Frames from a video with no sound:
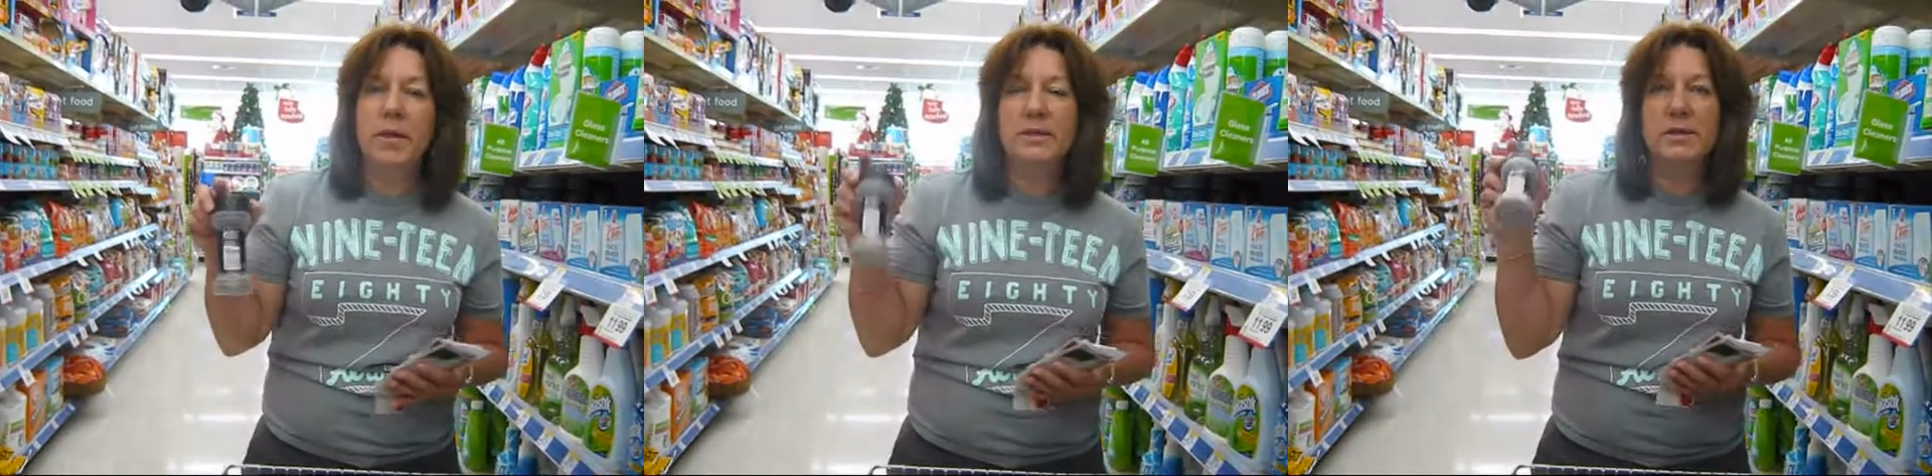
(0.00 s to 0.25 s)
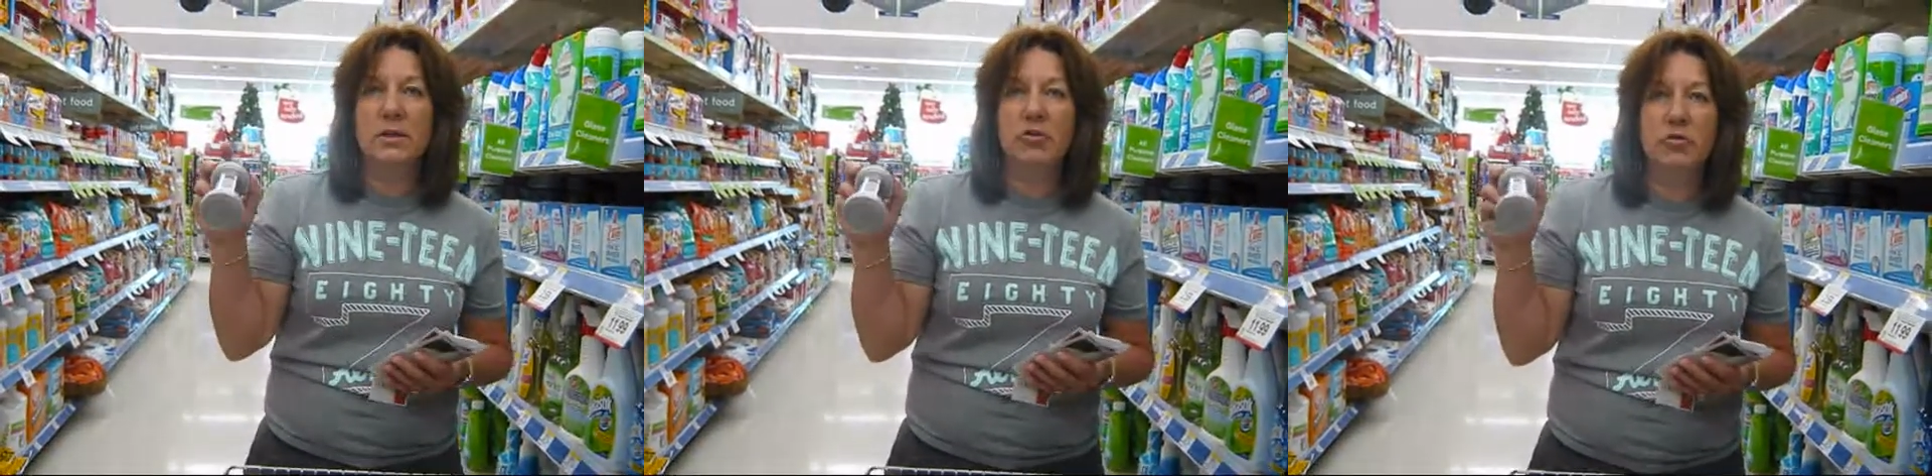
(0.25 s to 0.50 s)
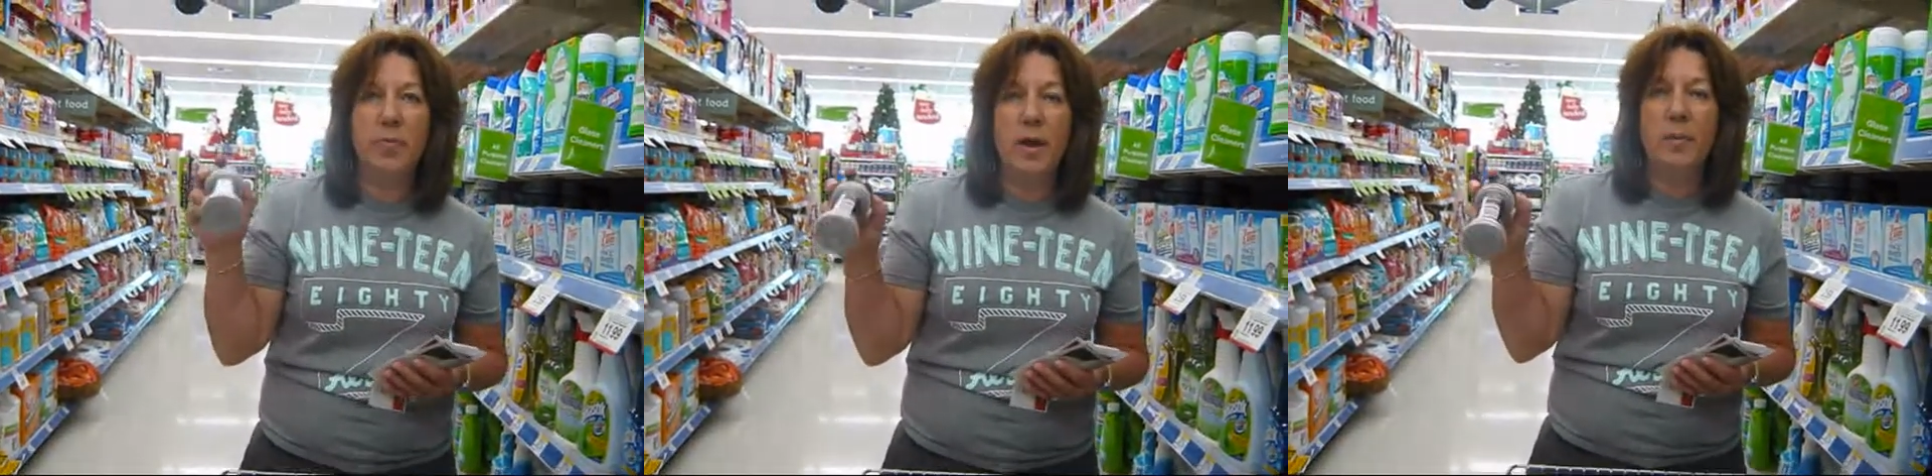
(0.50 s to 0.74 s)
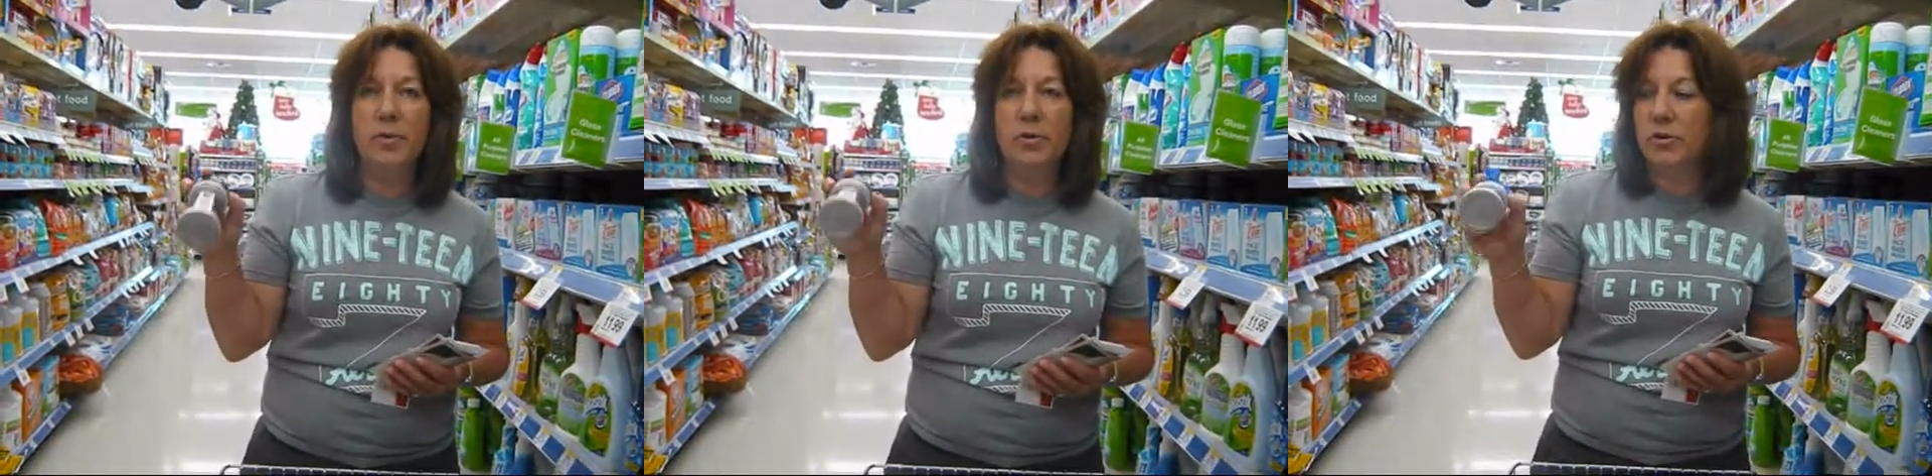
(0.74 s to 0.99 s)
place to get your
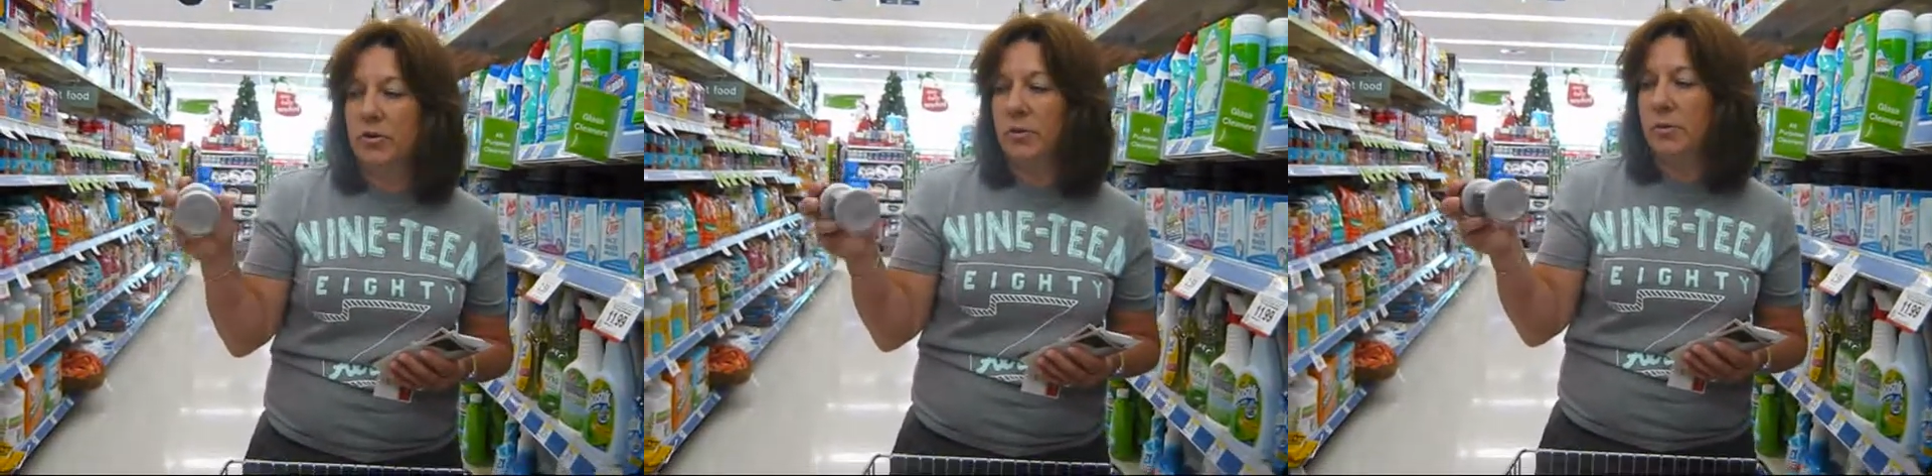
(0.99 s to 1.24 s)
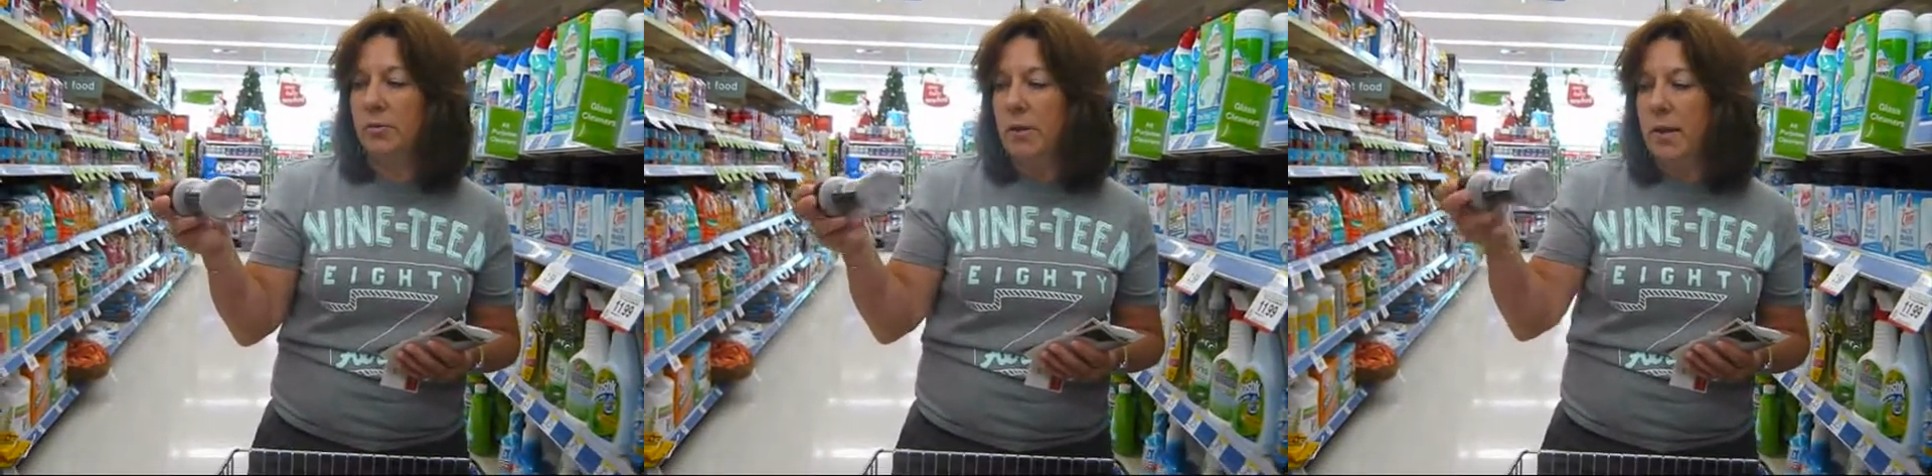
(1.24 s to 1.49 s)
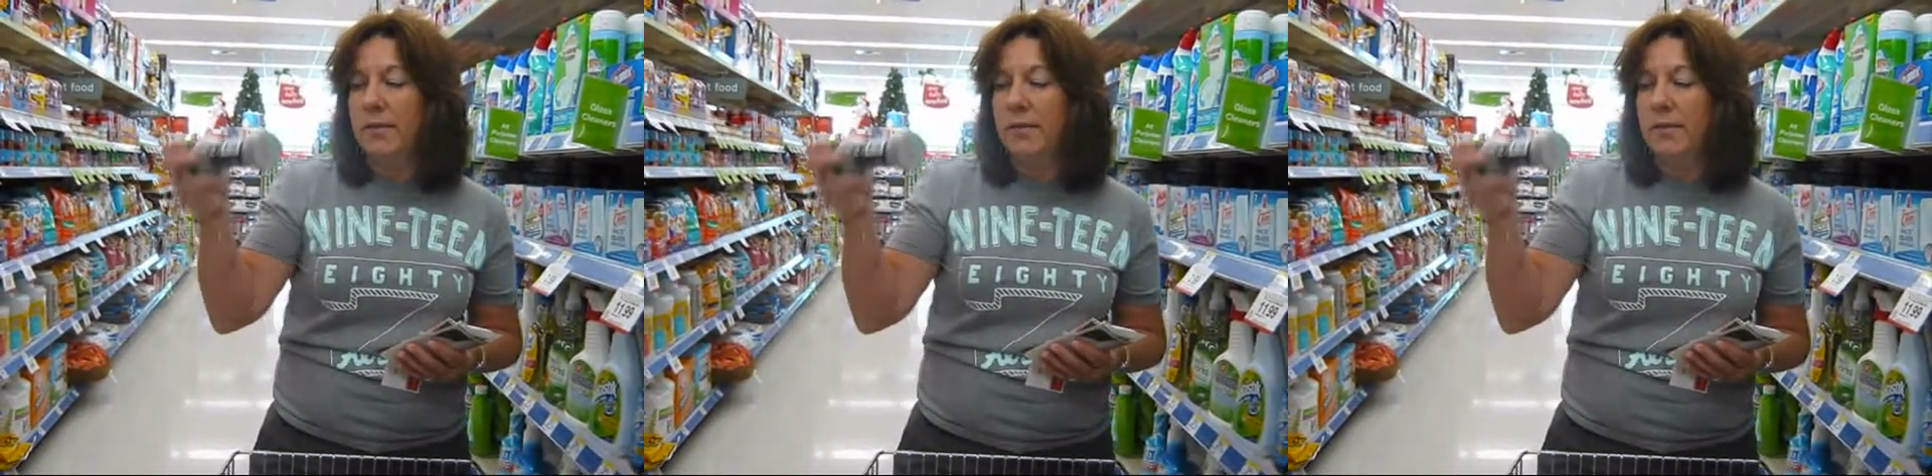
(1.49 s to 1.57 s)
pepper too.